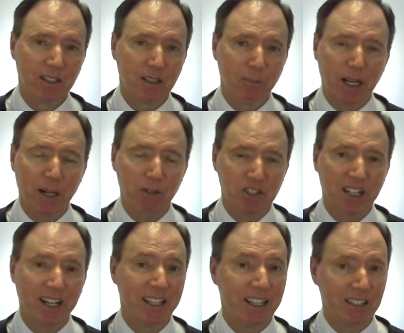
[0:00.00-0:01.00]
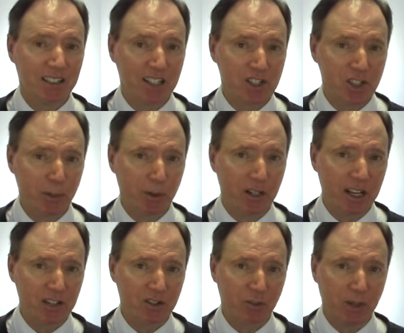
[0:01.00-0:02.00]
The Bible is not
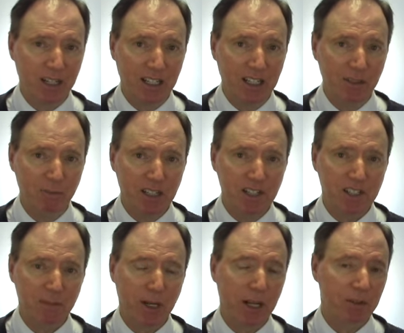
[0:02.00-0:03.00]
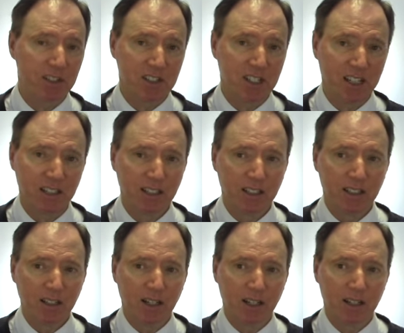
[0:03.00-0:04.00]
anti-supernatural by any means. The Bible does not
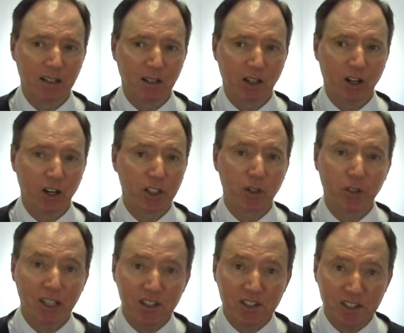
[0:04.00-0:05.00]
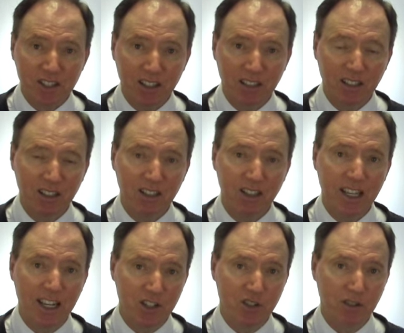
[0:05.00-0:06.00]
uh, argue against
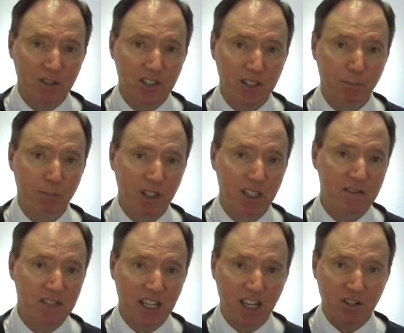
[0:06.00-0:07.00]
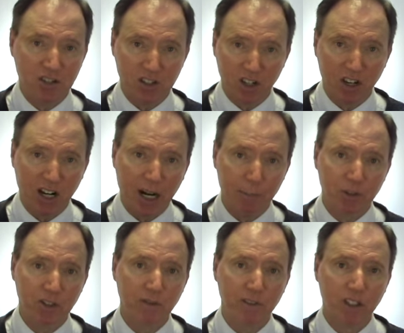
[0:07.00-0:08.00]
angels. It believes angels are
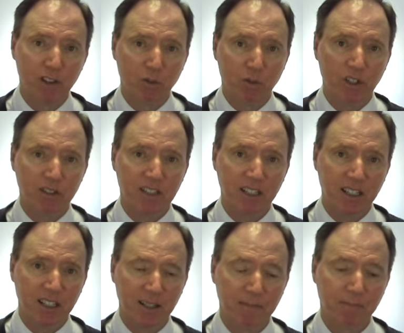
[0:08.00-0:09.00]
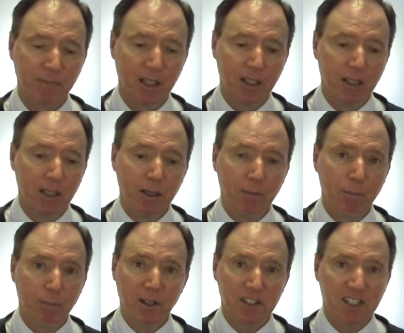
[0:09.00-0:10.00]
operative in the world today.
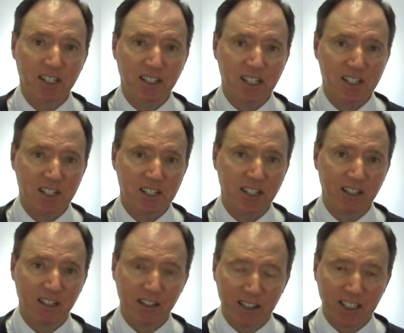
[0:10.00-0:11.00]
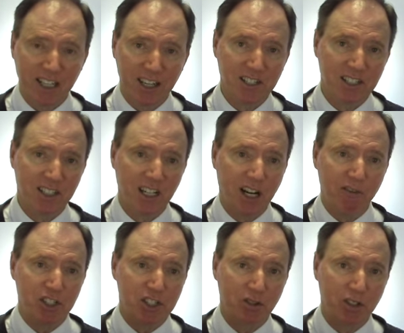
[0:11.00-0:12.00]
But it's not necessarily the case that
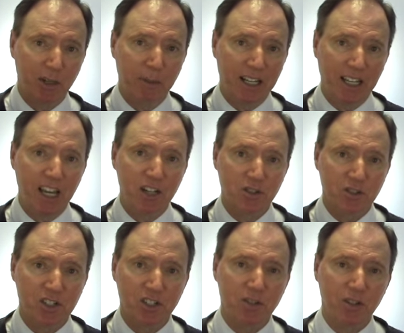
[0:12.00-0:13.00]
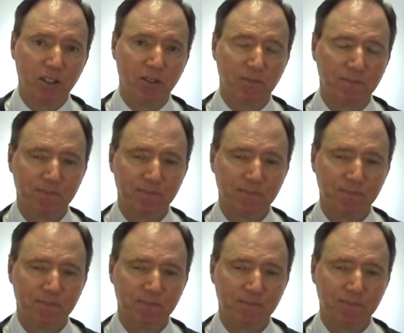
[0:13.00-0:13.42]
every story about angels is true.